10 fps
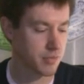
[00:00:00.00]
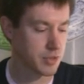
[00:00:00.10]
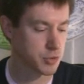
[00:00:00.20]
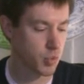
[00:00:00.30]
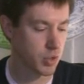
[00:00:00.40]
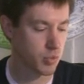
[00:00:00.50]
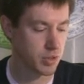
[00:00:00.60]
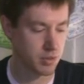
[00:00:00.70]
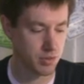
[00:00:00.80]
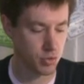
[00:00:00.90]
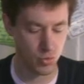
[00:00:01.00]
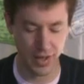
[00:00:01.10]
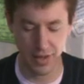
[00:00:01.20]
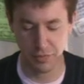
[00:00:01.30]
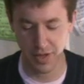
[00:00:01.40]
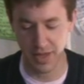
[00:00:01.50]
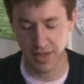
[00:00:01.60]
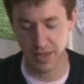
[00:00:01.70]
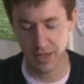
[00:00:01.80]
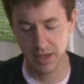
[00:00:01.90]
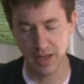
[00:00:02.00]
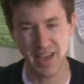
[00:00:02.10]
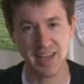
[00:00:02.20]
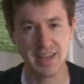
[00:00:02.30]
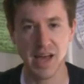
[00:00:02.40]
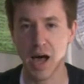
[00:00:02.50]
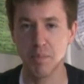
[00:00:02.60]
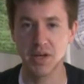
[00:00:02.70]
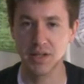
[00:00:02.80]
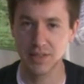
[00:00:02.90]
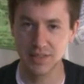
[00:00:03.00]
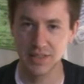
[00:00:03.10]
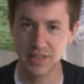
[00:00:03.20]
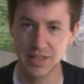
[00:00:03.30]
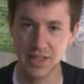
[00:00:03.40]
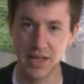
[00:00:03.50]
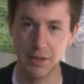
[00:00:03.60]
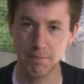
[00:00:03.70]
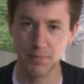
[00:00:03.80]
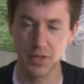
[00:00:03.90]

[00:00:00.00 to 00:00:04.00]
This week we do have a GABA tea.